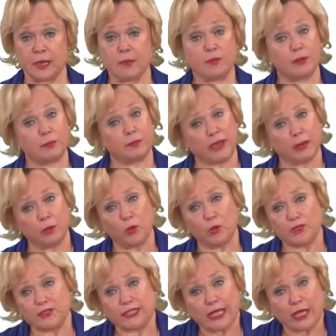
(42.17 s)
But people
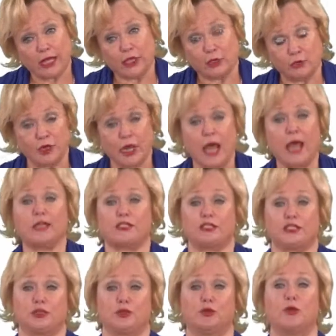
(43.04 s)
will tell you not
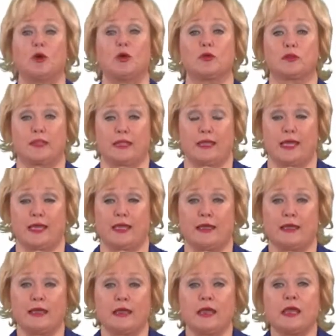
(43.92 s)
to, won't they?
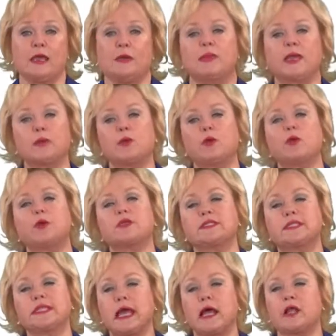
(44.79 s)
People will
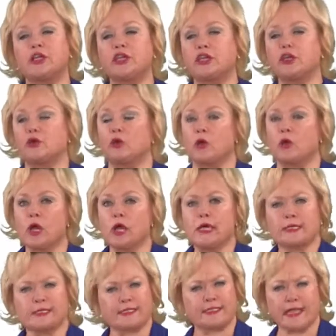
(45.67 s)
tell you
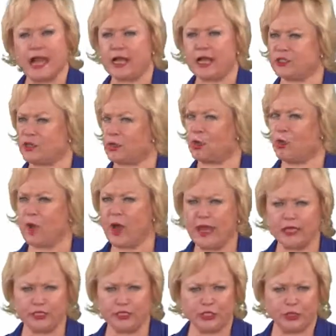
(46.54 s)
stocks are
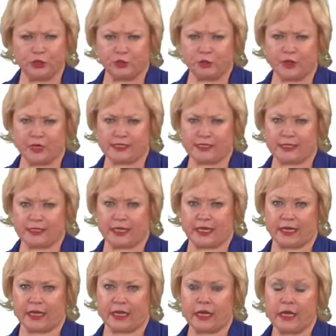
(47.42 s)
way too
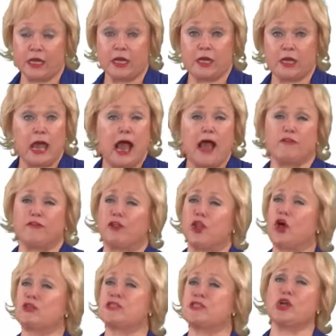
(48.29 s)
risky. I've
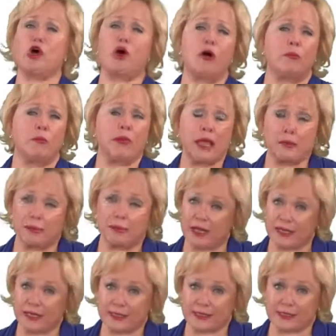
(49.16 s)
lost all my
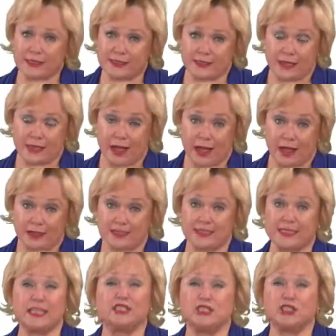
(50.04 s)
money in
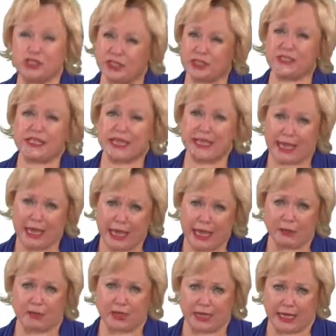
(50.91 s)
stocks. It's just a
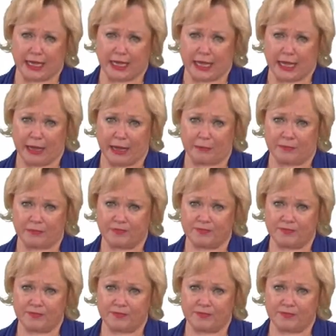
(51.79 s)
gambling game.